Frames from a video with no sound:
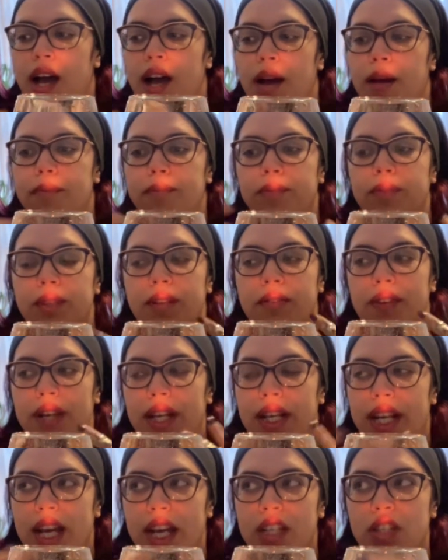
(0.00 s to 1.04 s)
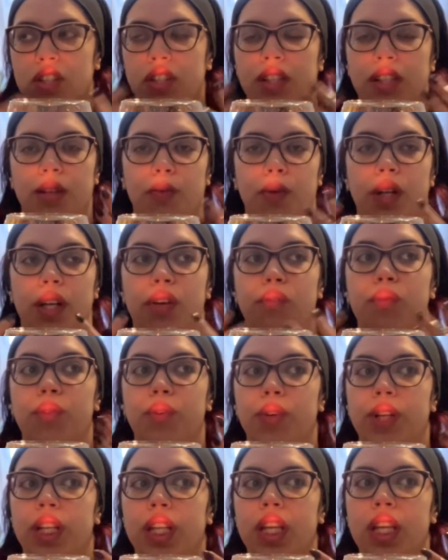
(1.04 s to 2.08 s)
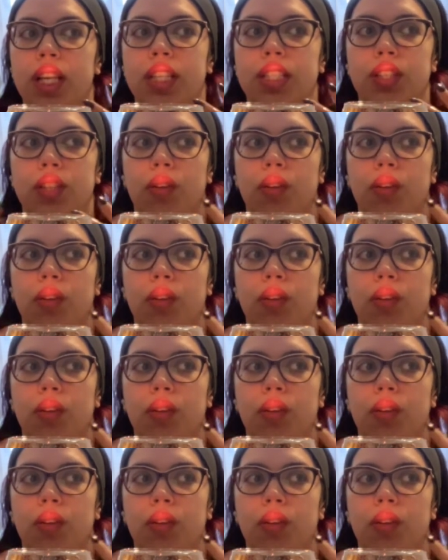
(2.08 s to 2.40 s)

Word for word: financially, whatever it is.